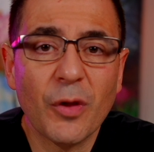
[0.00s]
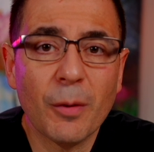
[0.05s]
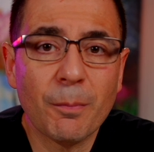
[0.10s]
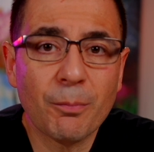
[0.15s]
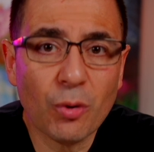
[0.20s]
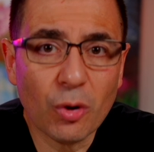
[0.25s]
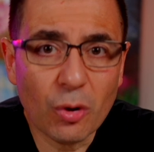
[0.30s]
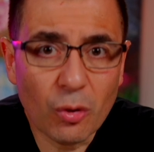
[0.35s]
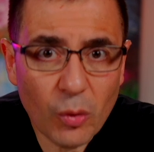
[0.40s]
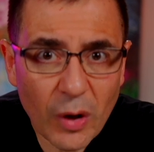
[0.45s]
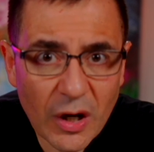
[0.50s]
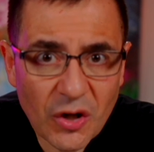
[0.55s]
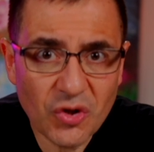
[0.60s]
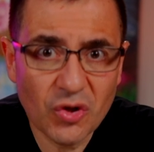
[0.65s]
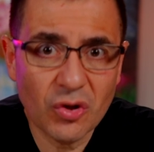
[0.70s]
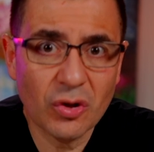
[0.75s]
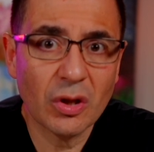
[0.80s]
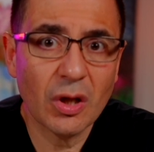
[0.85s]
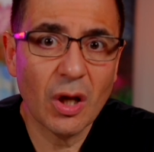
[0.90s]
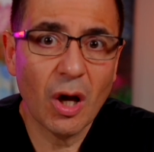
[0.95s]

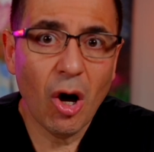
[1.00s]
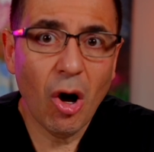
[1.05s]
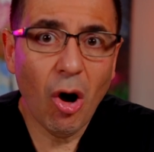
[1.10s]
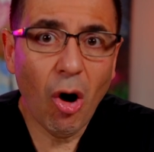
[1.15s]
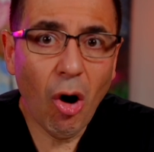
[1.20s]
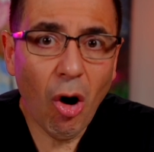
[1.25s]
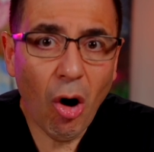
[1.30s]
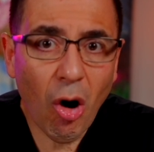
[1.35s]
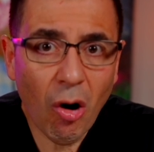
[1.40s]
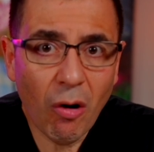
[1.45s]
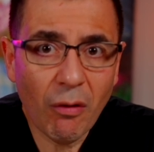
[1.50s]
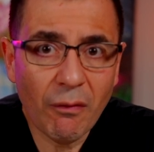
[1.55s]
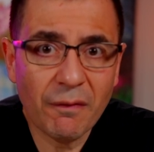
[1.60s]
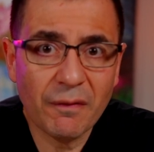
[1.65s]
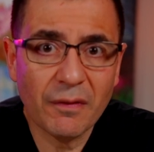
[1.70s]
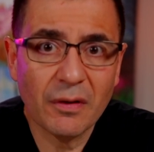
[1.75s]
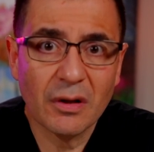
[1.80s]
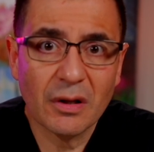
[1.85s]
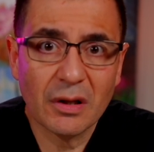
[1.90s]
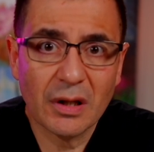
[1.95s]
progression of
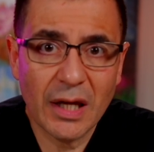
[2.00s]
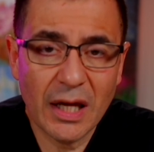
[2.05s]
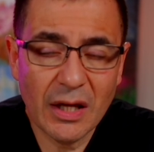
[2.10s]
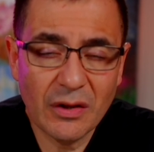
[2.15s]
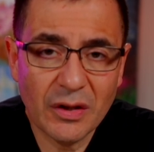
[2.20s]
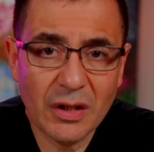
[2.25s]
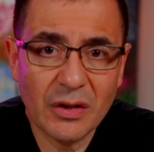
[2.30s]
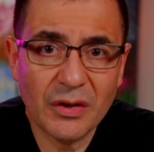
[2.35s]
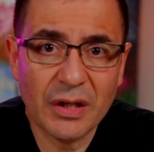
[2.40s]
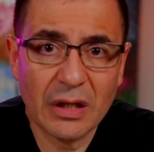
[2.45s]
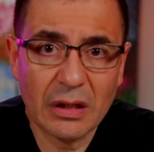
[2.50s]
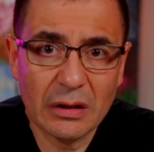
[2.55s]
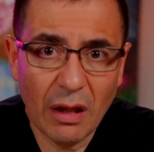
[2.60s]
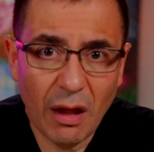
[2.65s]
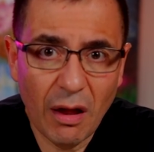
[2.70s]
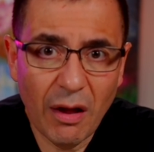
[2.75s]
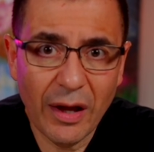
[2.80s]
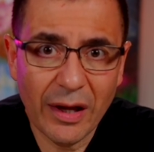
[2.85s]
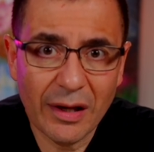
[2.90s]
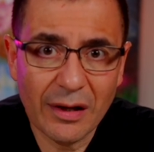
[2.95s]
kidney
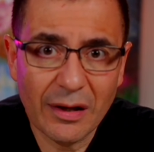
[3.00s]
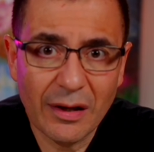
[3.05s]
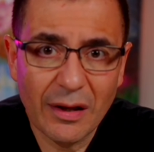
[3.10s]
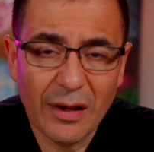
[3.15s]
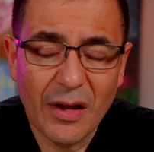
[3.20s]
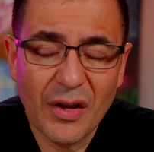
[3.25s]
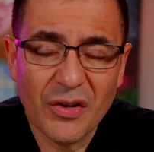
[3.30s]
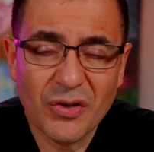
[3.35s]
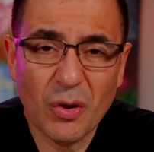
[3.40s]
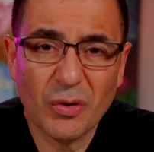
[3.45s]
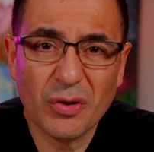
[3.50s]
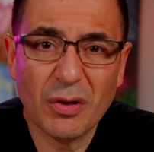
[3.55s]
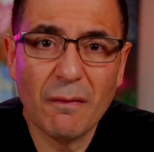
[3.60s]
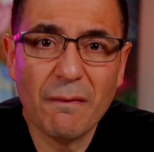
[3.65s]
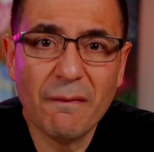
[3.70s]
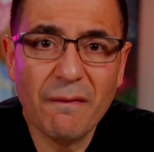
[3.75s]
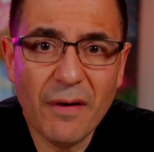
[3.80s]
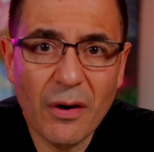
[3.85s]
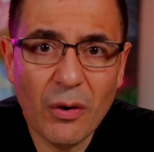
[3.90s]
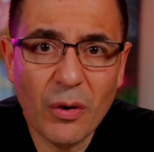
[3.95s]
decline. So it's a
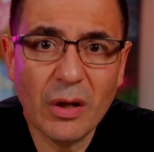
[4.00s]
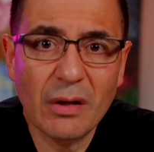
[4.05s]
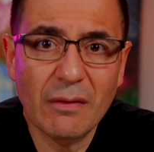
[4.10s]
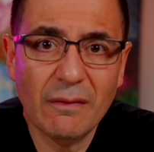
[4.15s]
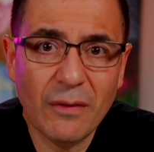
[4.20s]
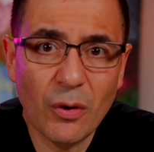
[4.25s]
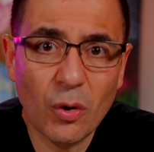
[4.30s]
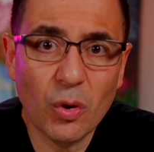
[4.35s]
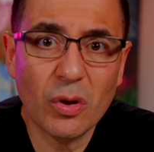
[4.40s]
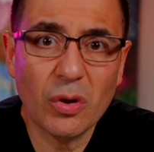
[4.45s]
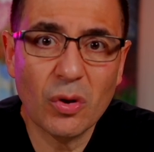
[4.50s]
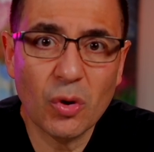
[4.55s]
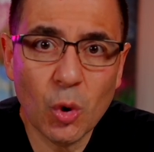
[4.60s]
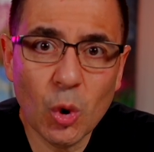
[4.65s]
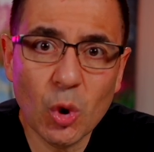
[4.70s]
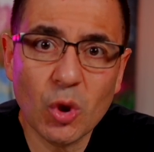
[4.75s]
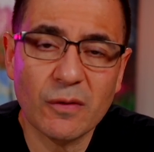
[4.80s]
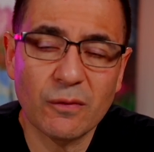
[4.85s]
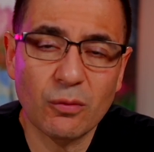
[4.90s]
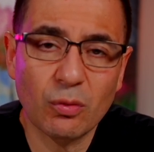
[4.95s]
very, very
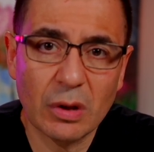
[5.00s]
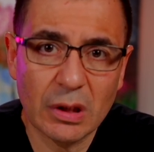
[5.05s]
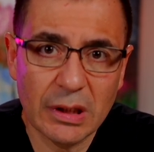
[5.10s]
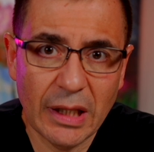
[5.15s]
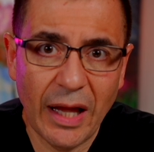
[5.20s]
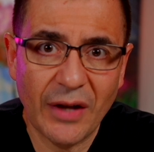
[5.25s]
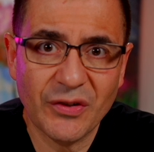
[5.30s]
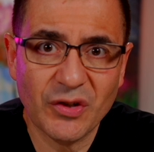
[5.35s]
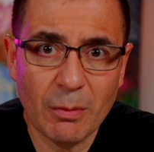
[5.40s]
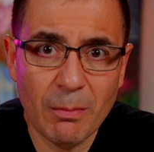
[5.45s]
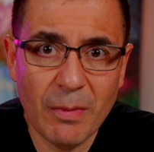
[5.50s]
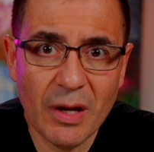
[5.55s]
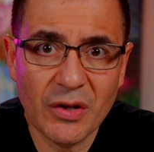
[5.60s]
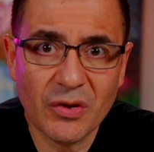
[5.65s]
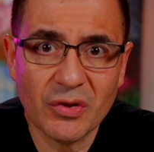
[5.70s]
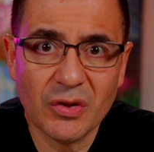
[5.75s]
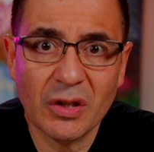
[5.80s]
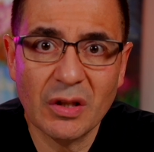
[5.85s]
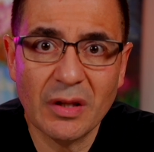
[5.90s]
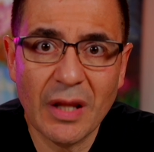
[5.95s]
useful class of
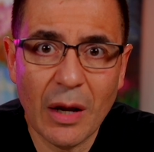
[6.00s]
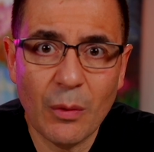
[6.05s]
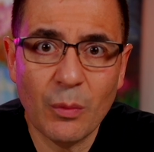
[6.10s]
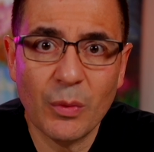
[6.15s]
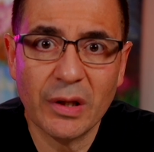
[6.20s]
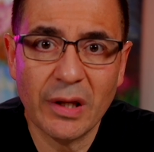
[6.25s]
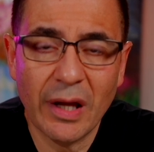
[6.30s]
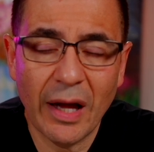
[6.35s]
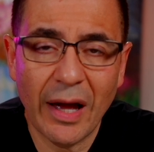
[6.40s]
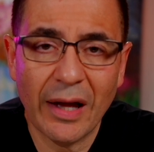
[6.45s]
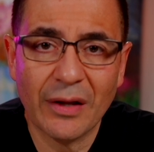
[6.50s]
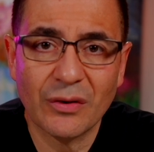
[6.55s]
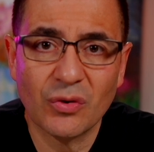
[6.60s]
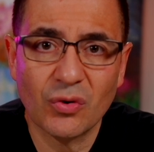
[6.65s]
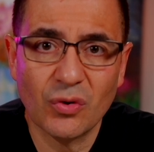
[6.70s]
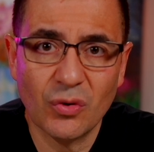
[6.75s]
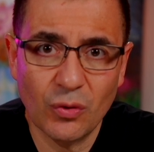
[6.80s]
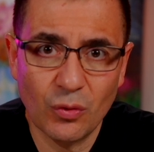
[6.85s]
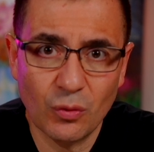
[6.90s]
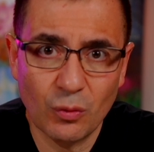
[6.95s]
medicine in that regard
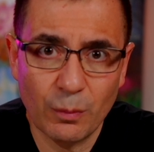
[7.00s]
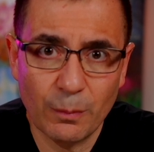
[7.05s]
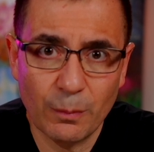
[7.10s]
too.